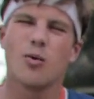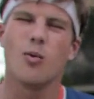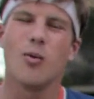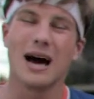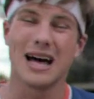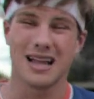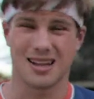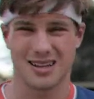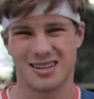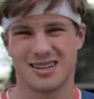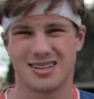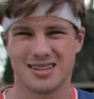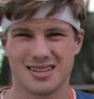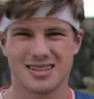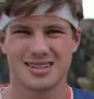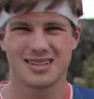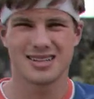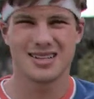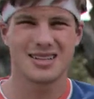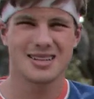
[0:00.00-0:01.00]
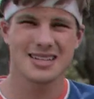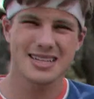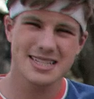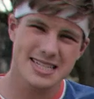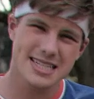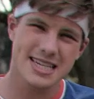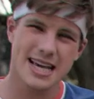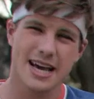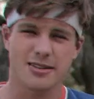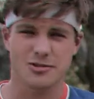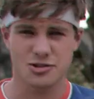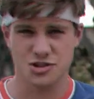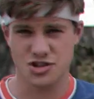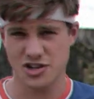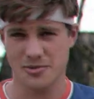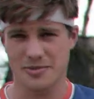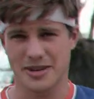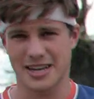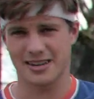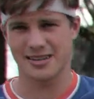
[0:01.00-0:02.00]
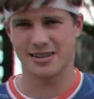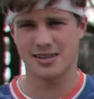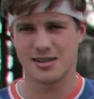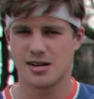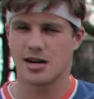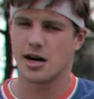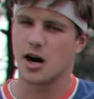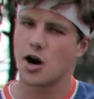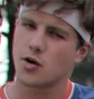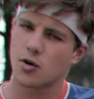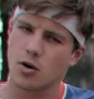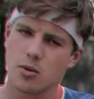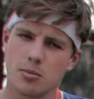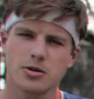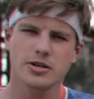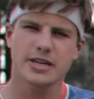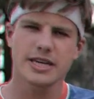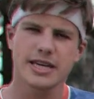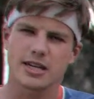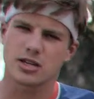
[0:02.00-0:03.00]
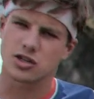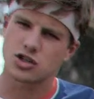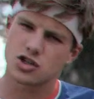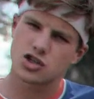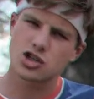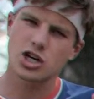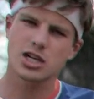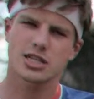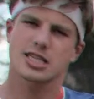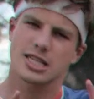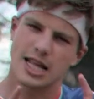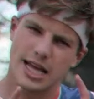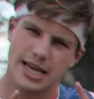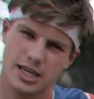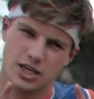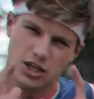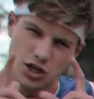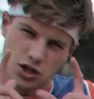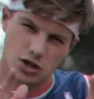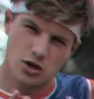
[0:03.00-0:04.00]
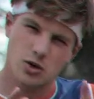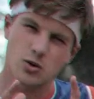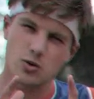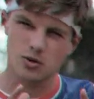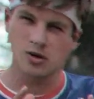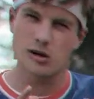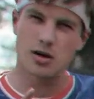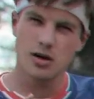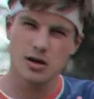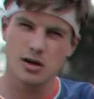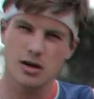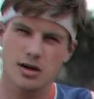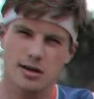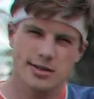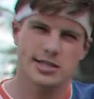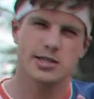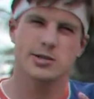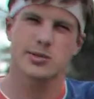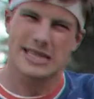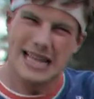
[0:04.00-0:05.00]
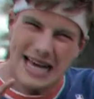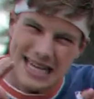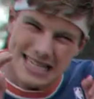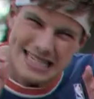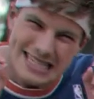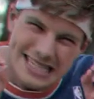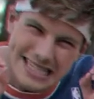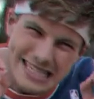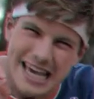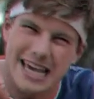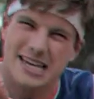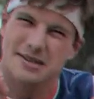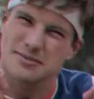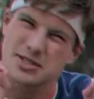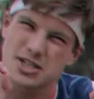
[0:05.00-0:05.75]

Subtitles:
Well, let's see how Jimmy, a normal kid just like you, deals with that same